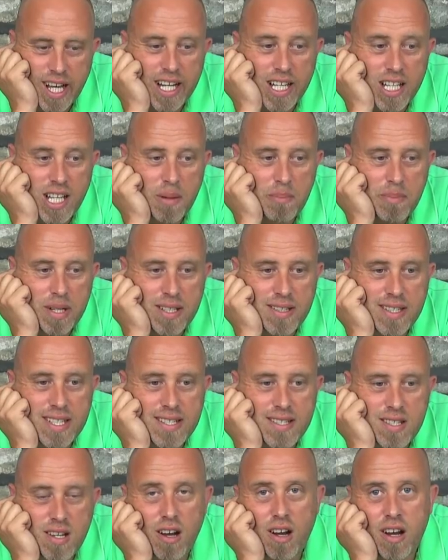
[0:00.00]
and it can be
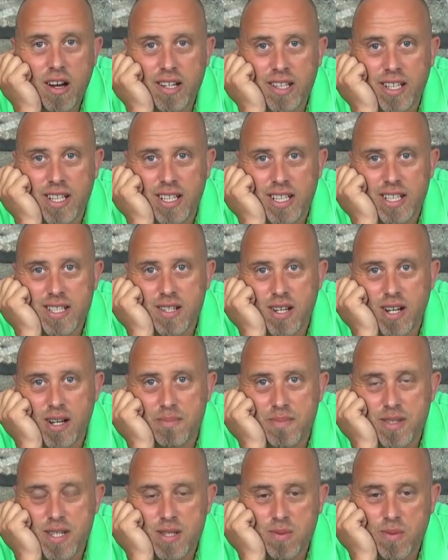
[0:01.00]
disheartening at
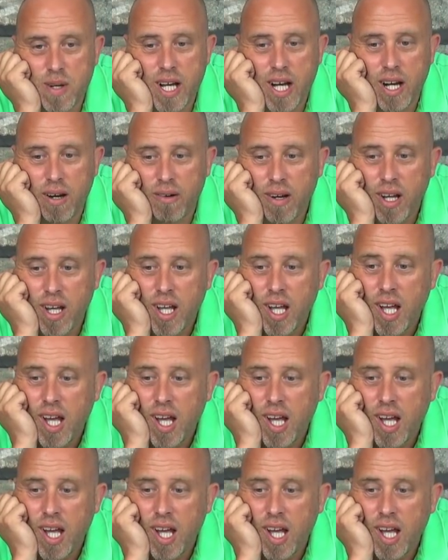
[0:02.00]
times as well.